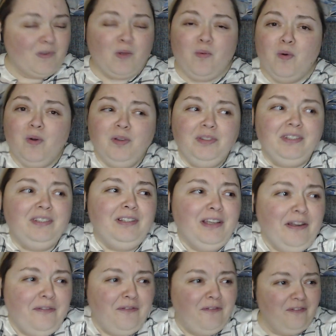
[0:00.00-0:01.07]
What
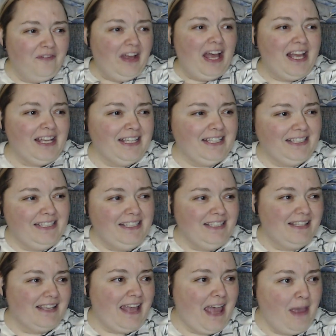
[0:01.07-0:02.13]
the fuck
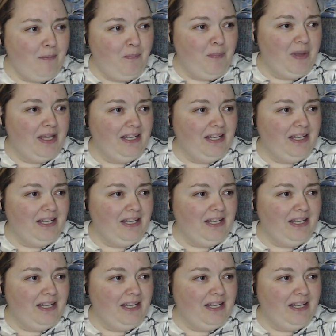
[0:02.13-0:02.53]
is happening?